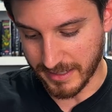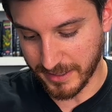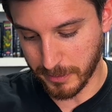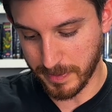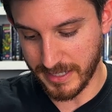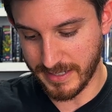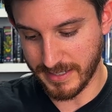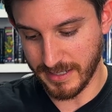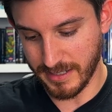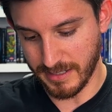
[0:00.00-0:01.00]
little bit
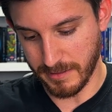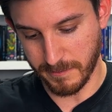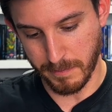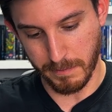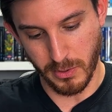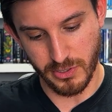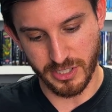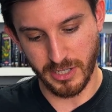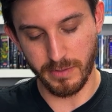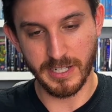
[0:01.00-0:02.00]
of merch
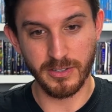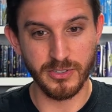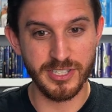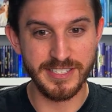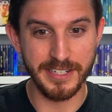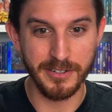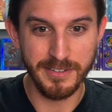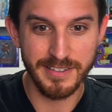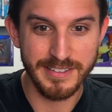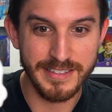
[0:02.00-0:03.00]
here. We've got a little
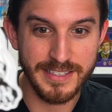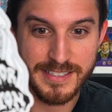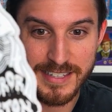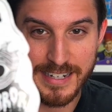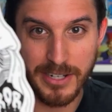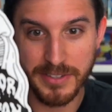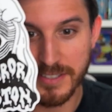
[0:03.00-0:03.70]
sticker that they sent out, the